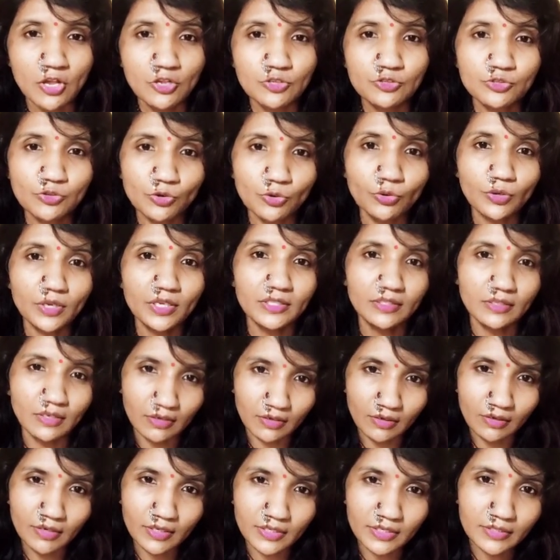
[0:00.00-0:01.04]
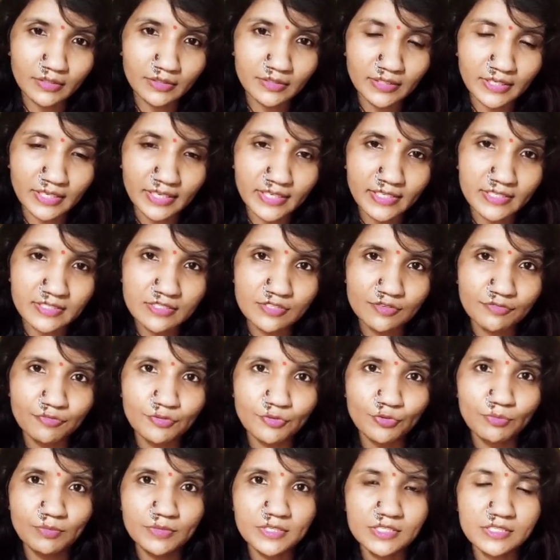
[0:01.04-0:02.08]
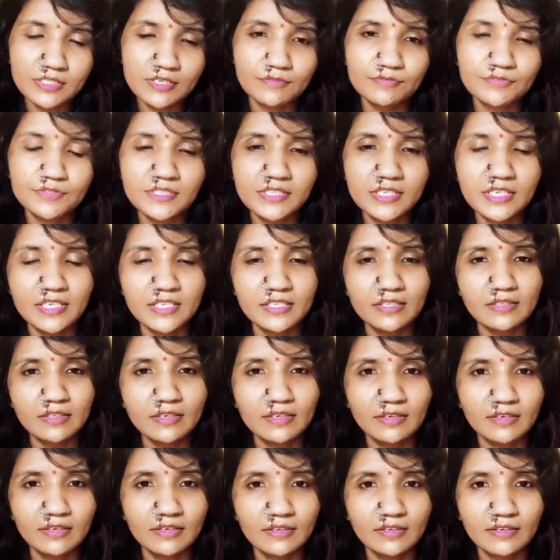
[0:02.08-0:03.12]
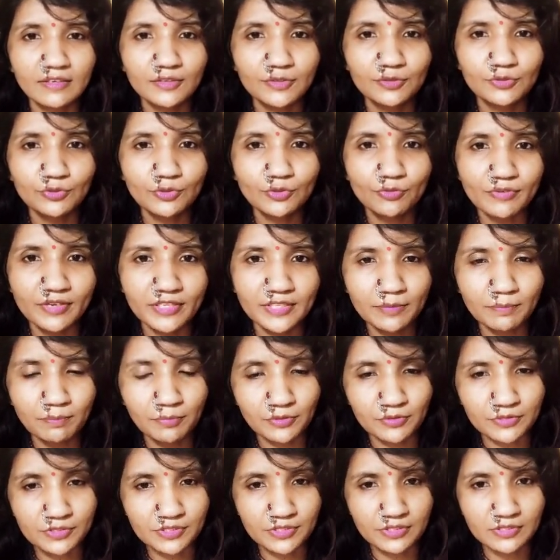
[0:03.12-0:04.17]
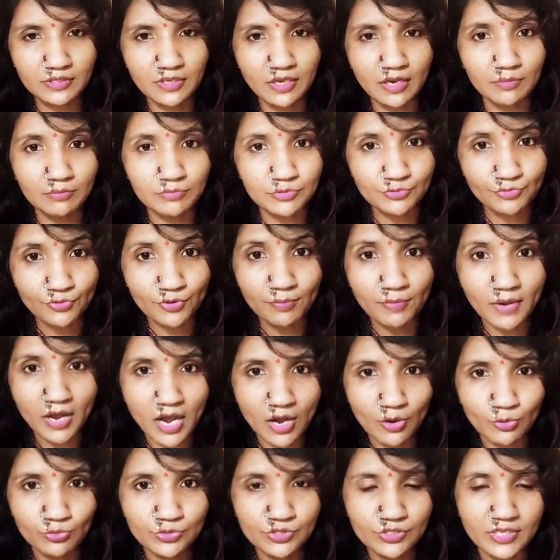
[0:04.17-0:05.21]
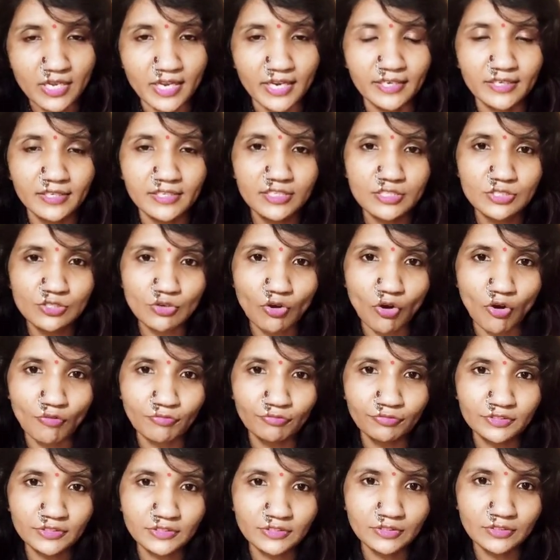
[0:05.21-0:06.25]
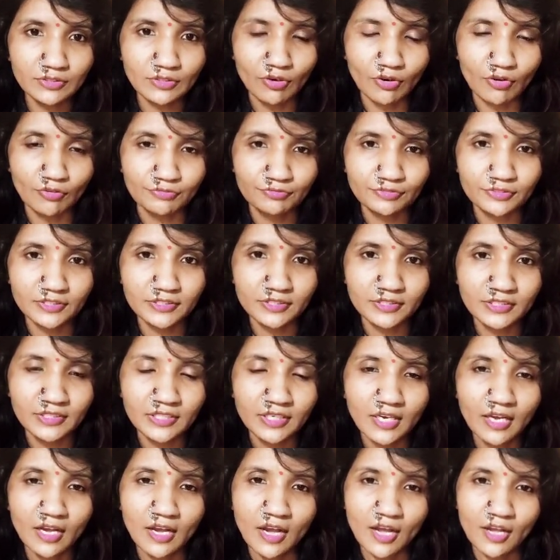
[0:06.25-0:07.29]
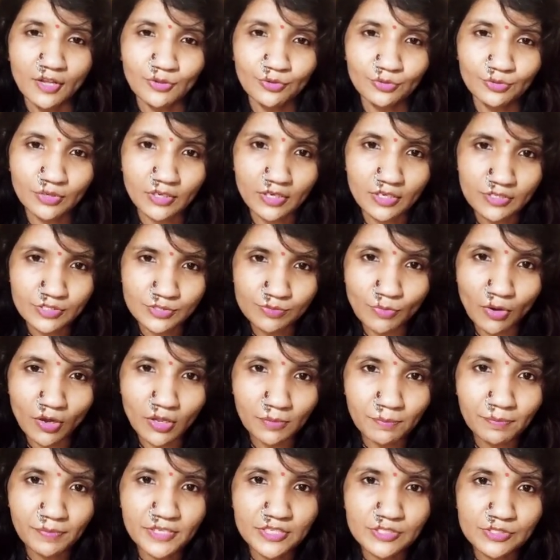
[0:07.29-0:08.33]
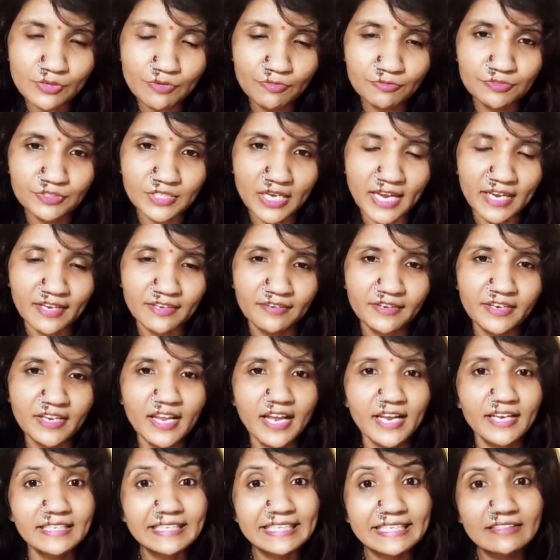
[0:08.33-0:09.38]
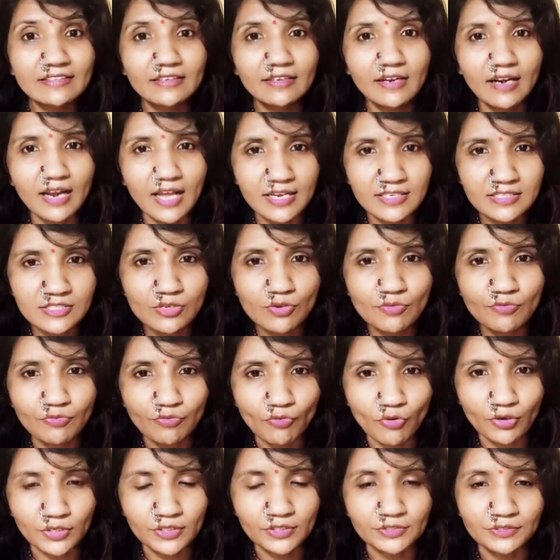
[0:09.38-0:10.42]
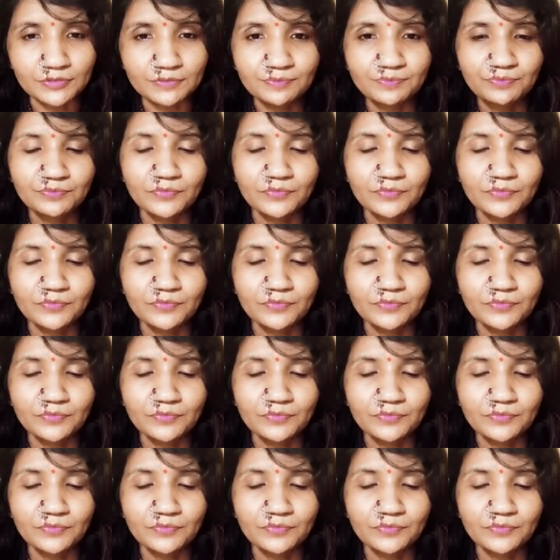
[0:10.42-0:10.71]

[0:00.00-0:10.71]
So in earlier days, if you must have seen, when a person comes from outside, he's often offered, a small piece of jaggery and then a glass of water.